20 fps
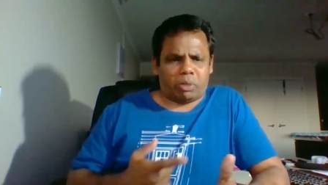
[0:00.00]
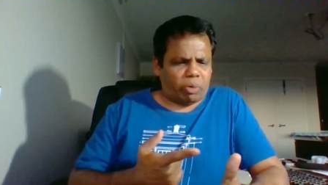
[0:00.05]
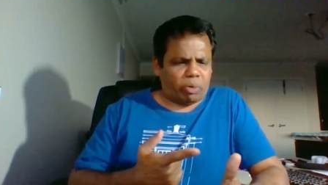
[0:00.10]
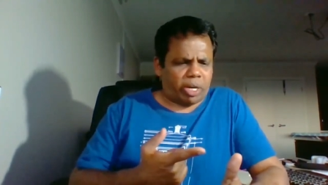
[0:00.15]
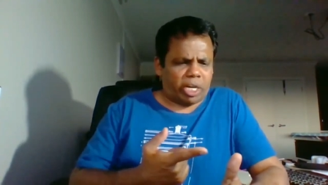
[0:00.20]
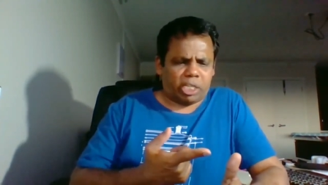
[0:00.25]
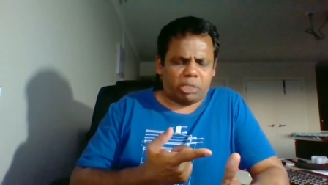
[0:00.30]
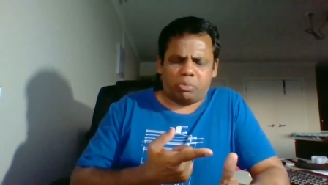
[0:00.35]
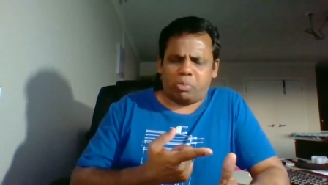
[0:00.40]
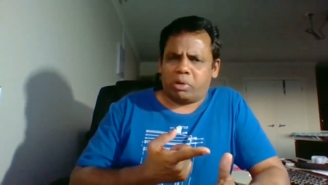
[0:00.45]
So,
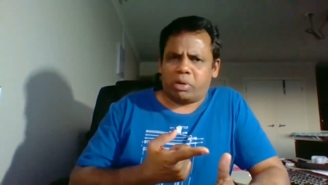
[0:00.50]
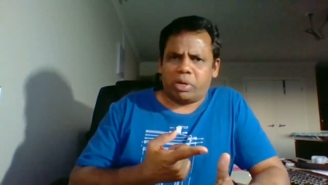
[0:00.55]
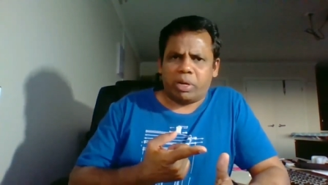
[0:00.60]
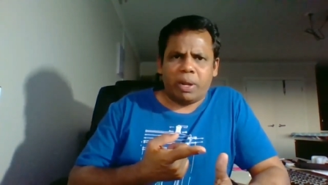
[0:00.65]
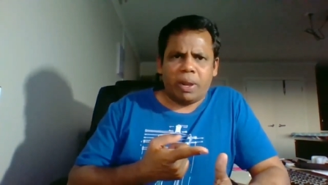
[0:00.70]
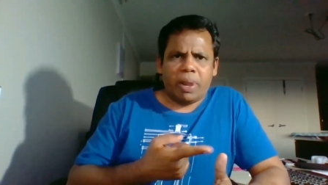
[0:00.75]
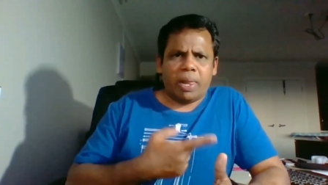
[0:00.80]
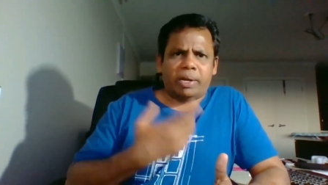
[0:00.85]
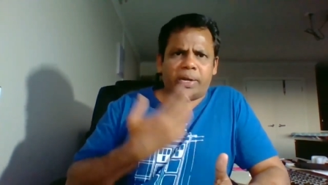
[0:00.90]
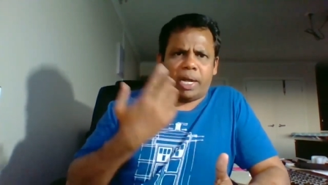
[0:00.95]
we export
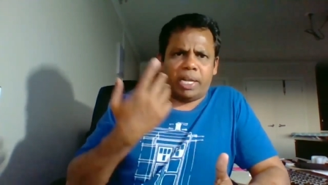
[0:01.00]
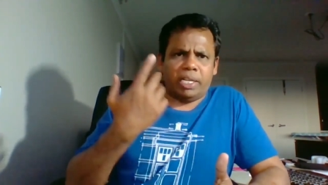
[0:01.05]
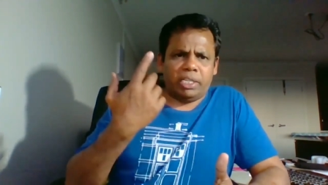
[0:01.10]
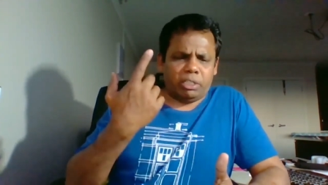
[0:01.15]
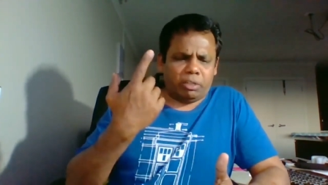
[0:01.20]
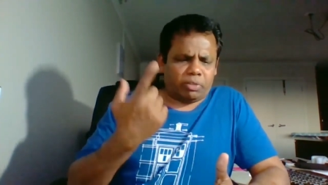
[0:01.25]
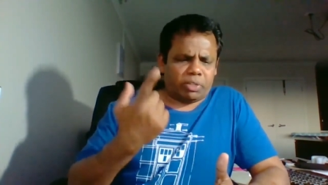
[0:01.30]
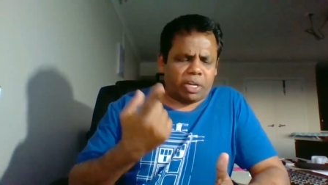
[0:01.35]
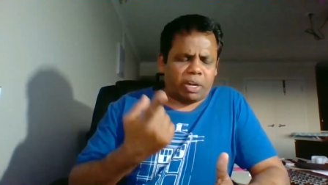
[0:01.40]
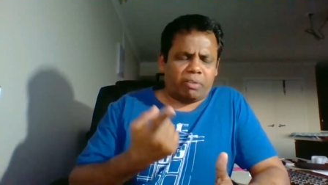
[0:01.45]

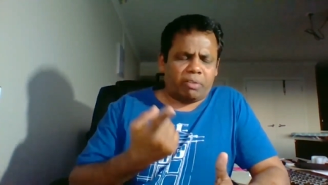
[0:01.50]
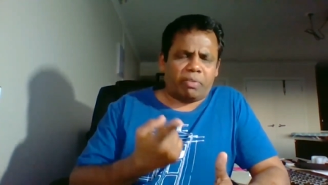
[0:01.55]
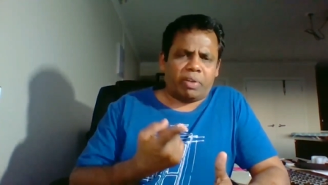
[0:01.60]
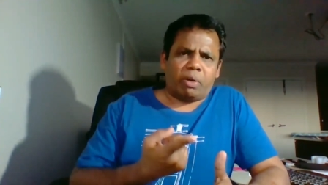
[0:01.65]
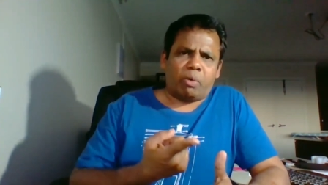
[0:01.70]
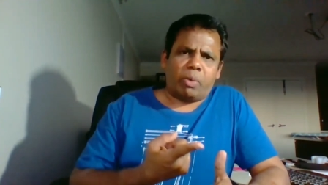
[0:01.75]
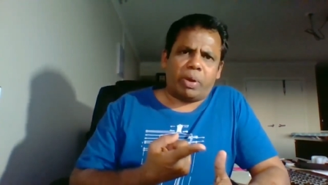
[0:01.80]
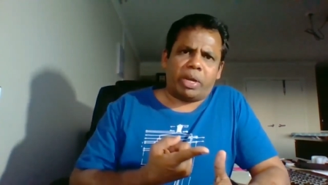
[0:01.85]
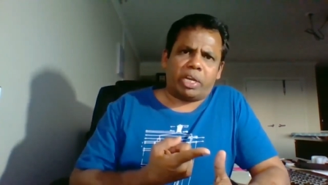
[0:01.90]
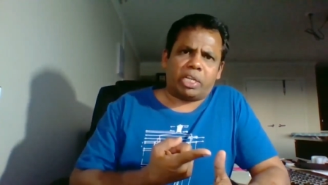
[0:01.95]
tons of stuff.
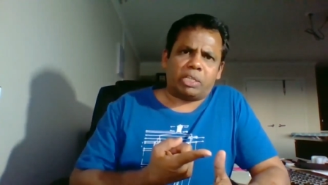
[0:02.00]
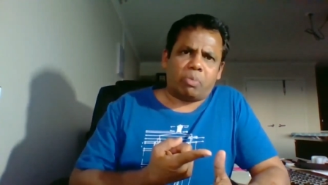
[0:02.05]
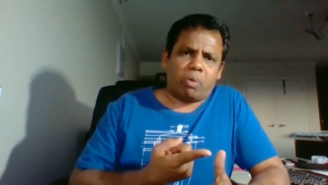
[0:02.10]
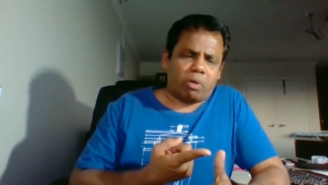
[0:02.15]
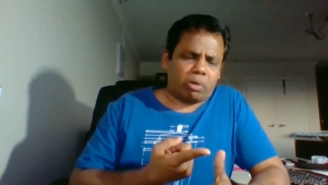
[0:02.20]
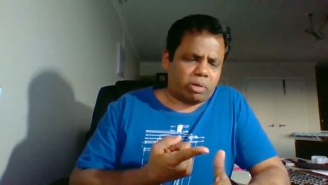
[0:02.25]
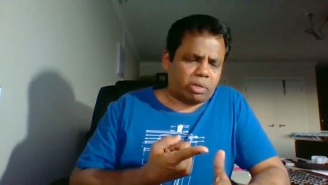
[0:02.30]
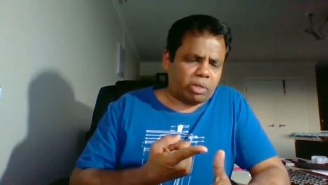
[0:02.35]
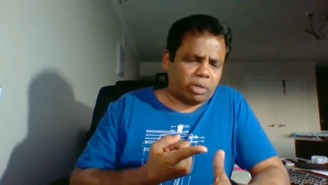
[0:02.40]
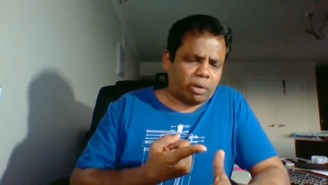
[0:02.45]
You know, we
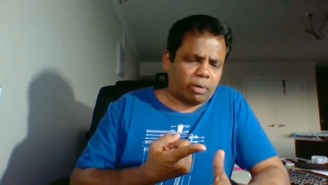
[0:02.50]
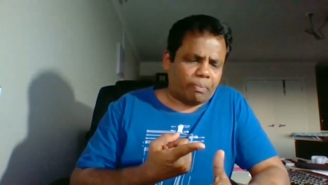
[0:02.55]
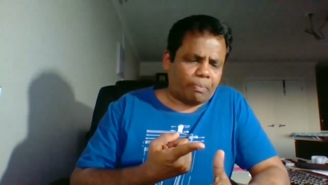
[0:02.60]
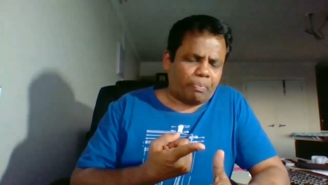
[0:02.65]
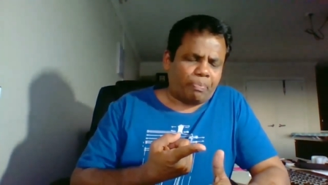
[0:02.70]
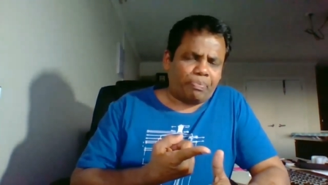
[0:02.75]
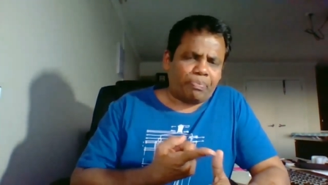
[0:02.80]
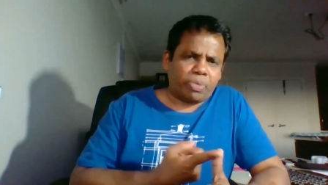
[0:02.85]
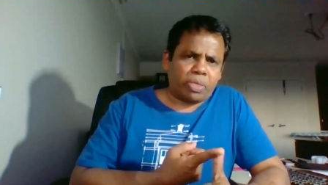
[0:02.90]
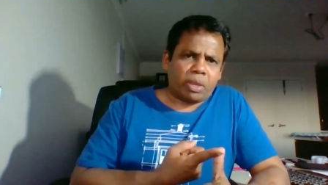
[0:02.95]
export um,